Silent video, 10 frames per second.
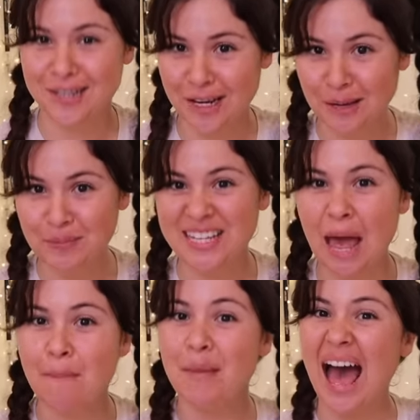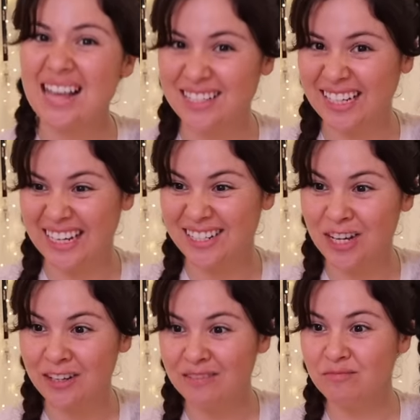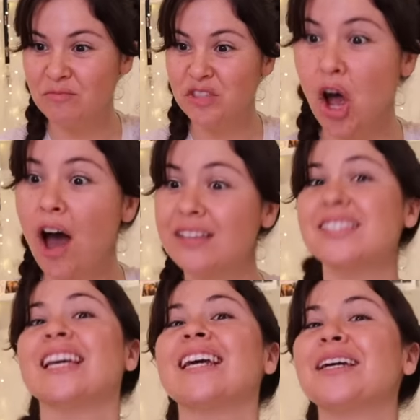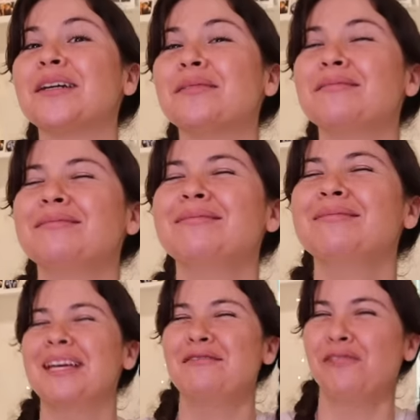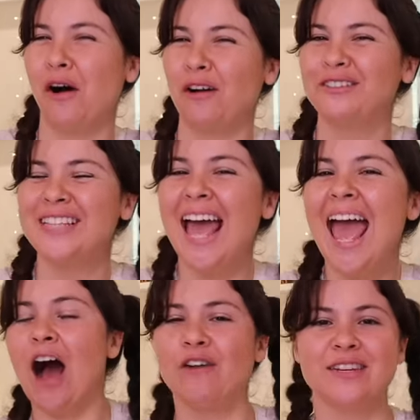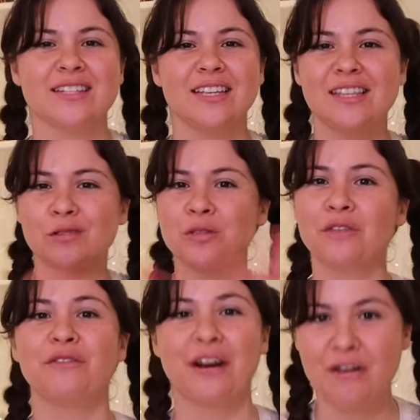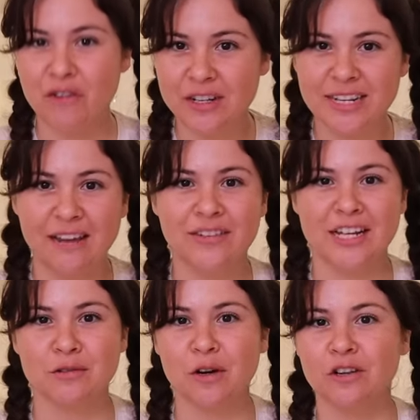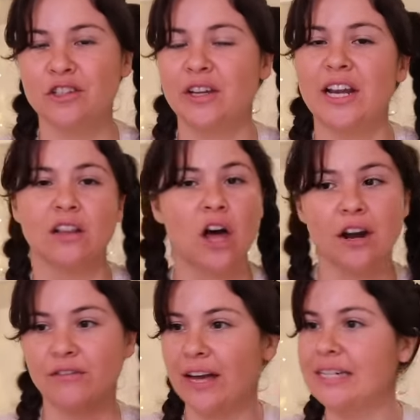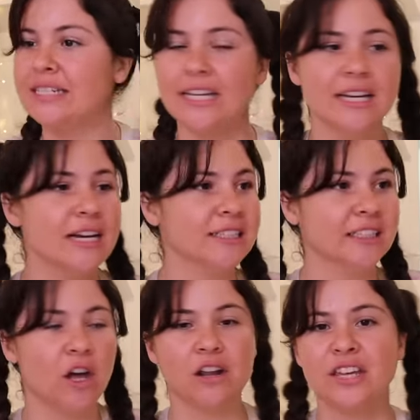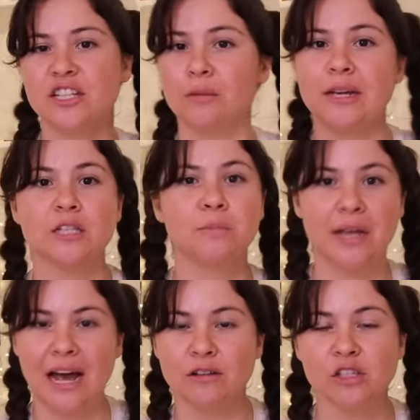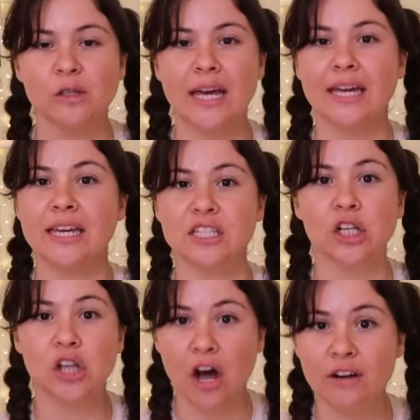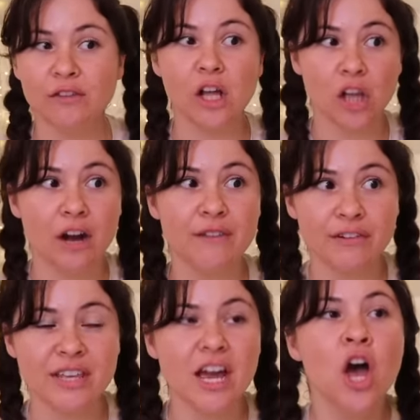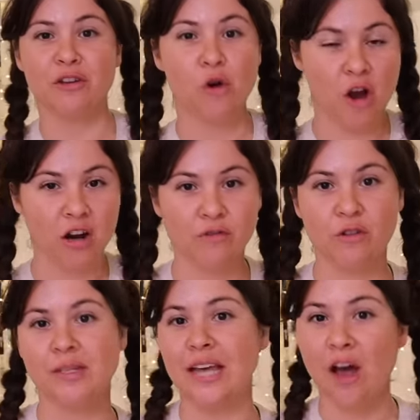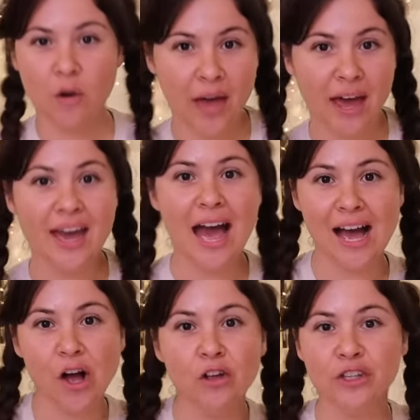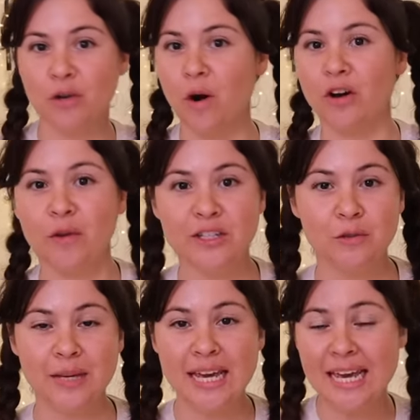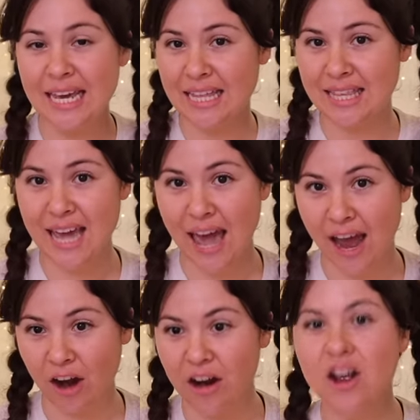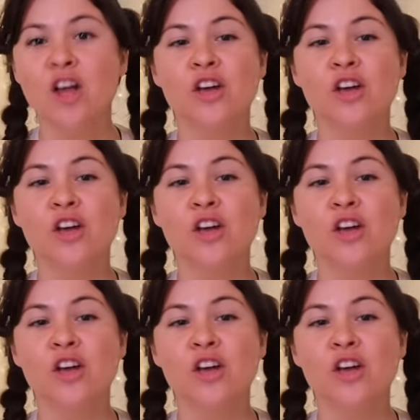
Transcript: dips, and basket tossing involved. Obviously, this was the very first day of dance rehearsal, and a lot of ideas and a lot of things are being spit out, so like it's a lot of everything. The choreographer was like, okay, Elle, you are going to be in the air,